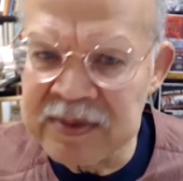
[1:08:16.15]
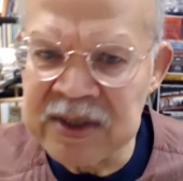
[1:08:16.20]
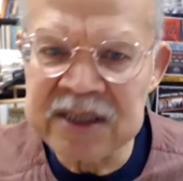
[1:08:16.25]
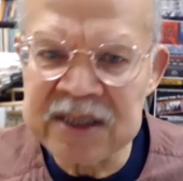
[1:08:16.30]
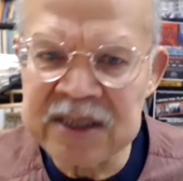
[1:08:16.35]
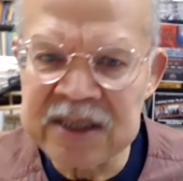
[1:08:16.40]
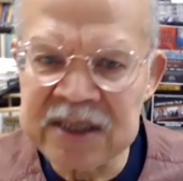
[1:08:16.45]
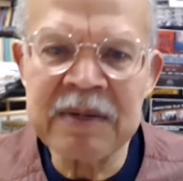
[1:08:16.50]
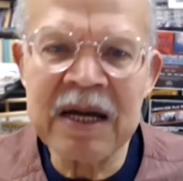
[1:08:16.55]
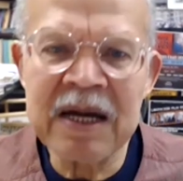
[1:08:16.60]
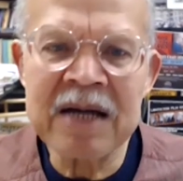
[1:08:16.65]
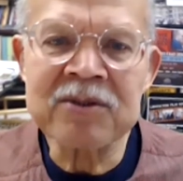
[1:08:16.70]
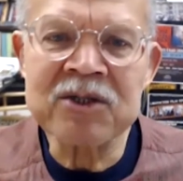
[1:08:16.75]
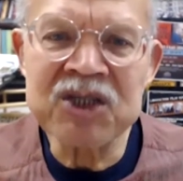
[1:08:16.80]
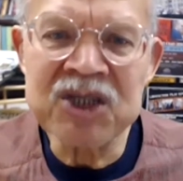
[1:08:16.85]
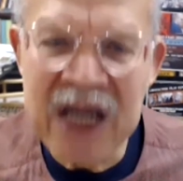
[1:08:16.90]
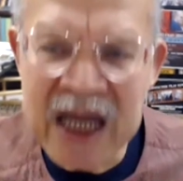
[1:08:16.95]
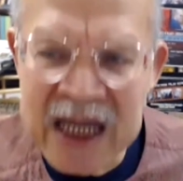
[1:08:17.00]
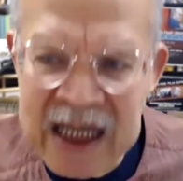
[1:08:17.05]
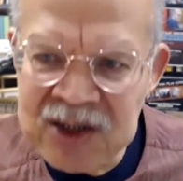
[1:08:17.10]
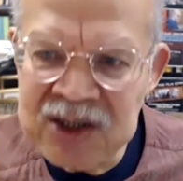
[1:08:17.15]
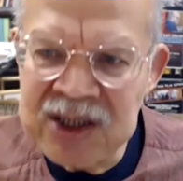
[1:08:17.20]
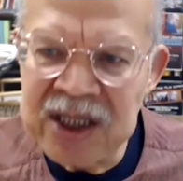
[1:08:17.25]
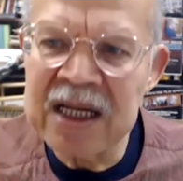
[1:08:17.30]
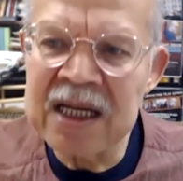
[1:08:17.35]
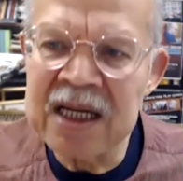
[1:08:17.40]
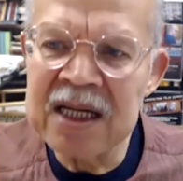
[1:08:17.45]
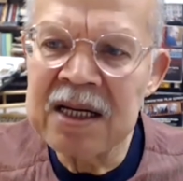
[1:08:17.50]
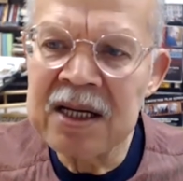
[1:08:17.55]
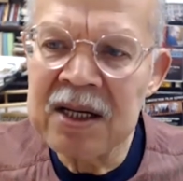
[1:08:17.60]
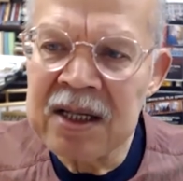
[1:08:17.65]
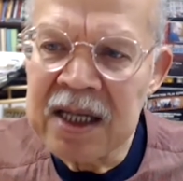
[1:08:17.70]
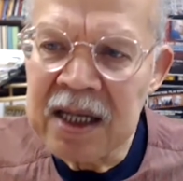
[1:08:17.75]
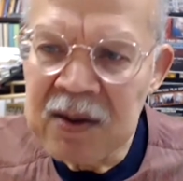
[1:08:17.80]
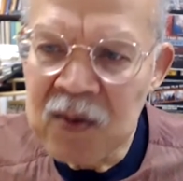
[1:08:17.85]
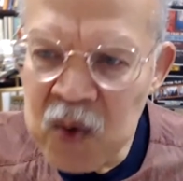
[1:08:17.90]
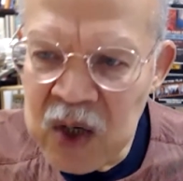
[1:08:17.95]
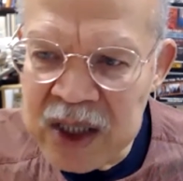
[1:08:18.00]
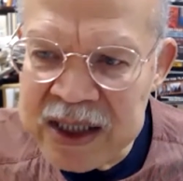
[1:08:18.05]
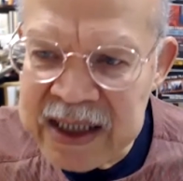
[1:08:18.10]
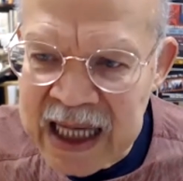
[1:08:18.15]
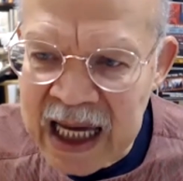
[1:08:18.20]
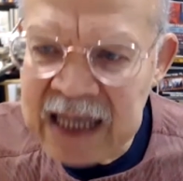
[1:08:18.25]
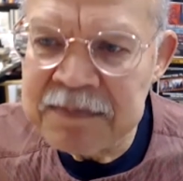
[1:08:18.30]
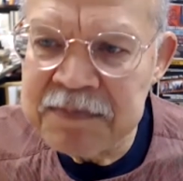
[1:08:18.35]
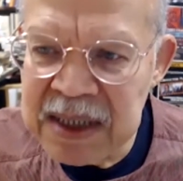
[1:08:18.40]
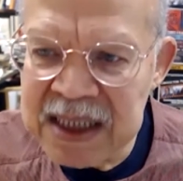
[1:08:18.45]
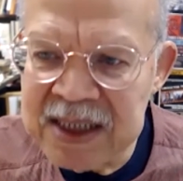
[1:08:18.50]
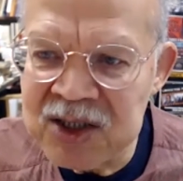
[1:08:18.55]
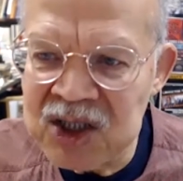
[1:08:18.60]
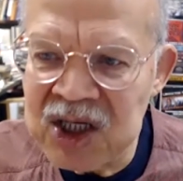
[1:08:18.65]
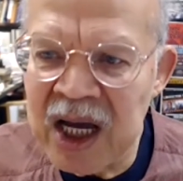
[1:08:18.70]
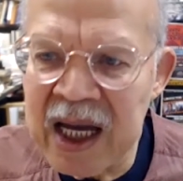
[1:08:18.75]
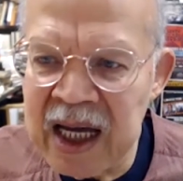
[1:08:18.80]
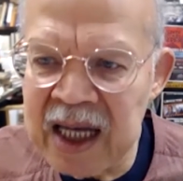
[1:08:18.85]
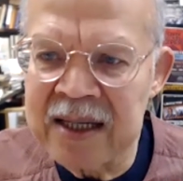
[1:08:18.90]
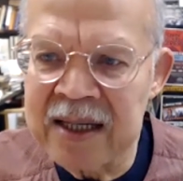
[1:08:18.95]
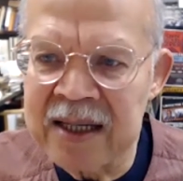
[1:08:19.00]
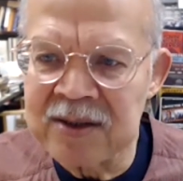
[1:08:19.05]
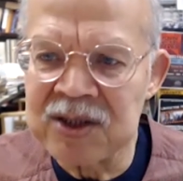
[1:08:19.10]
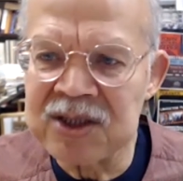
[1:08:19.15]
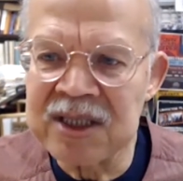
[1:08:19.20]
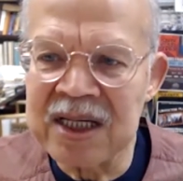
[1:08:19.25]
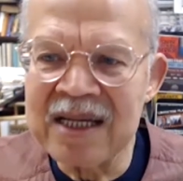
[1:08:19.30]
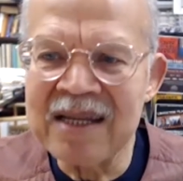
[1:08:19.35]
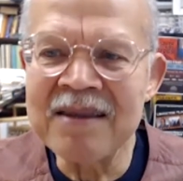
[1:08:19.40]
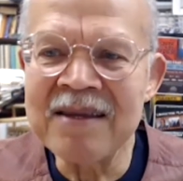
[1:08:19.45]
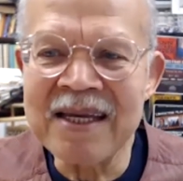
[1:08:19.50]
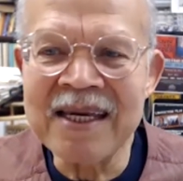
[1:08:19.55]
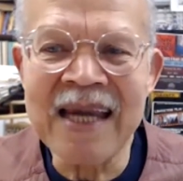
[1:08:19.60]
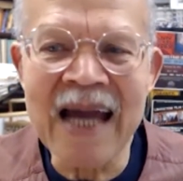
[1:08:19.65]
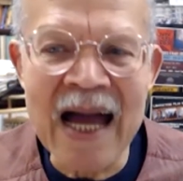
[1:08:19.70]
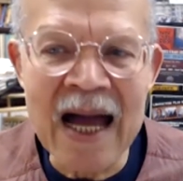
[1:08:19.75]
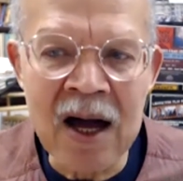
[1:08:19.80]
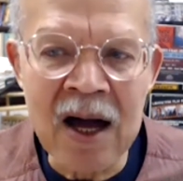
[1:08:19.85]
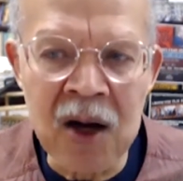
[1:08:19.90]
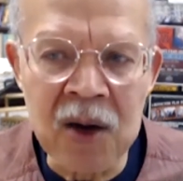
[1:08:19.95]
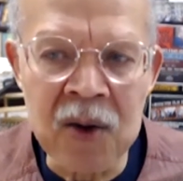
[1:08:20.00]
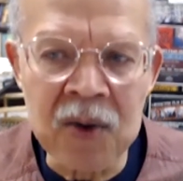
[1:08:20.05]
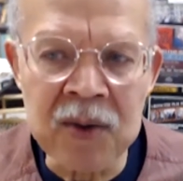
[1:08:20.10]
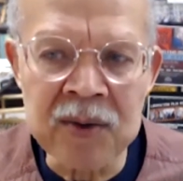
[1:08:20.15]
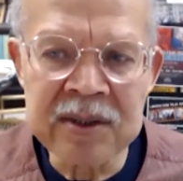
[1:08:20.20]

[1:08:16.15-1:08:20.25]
It's about changing what can be changed in the now.